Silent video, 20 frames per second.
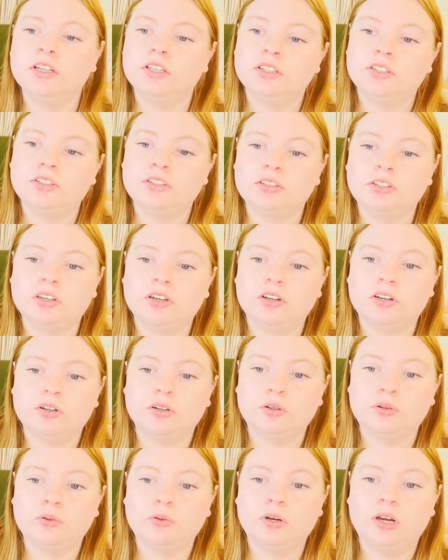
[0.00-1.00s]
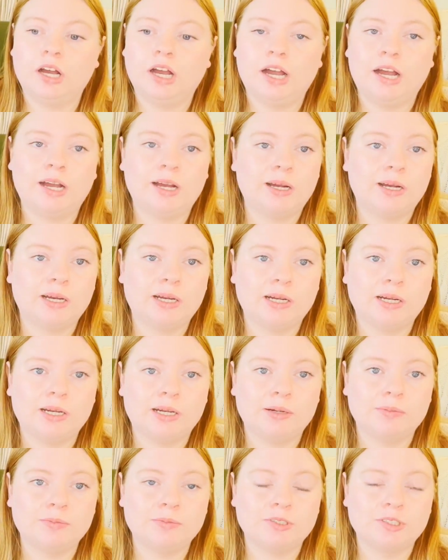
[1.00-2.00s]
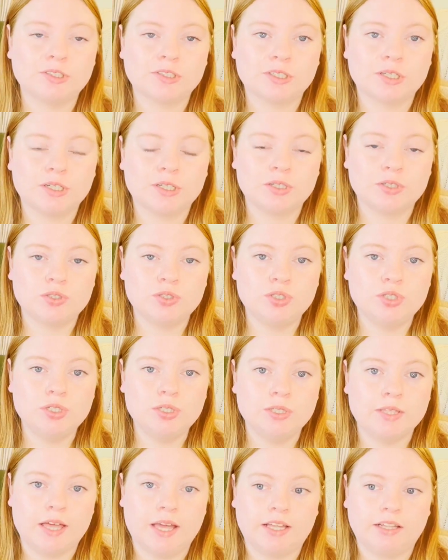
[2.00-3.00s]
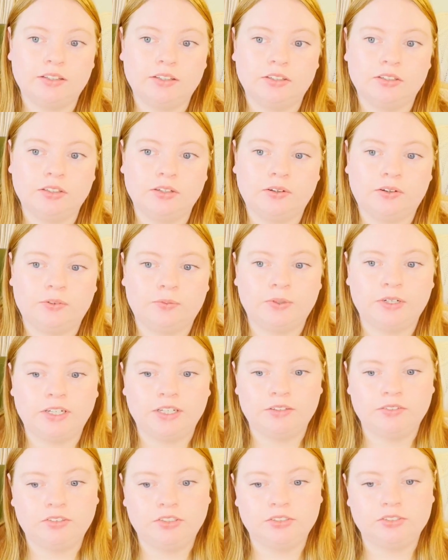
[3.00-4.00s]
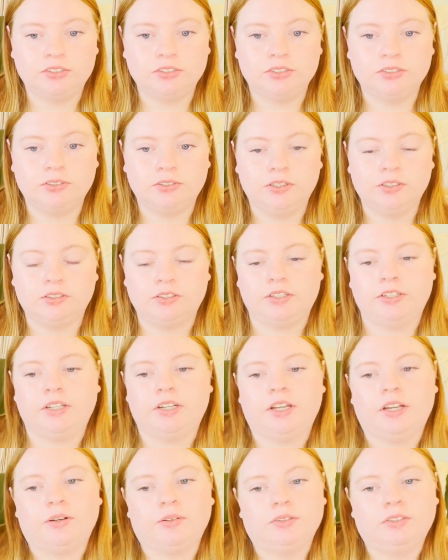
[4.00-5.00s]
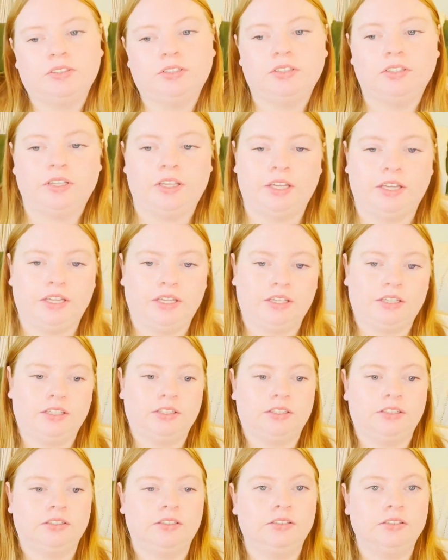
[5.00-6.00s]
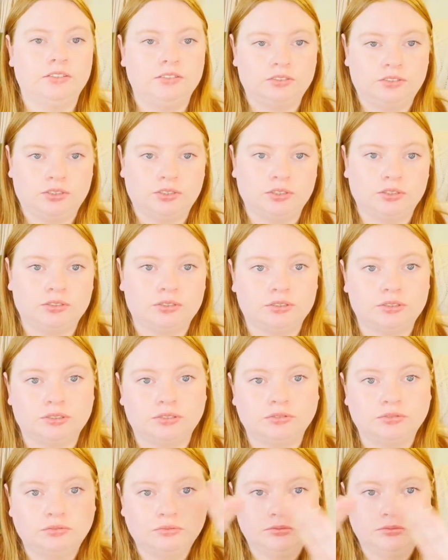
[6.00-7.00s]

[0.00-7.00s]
So I'm just gonna go do that. So what I have to do is cut out a circle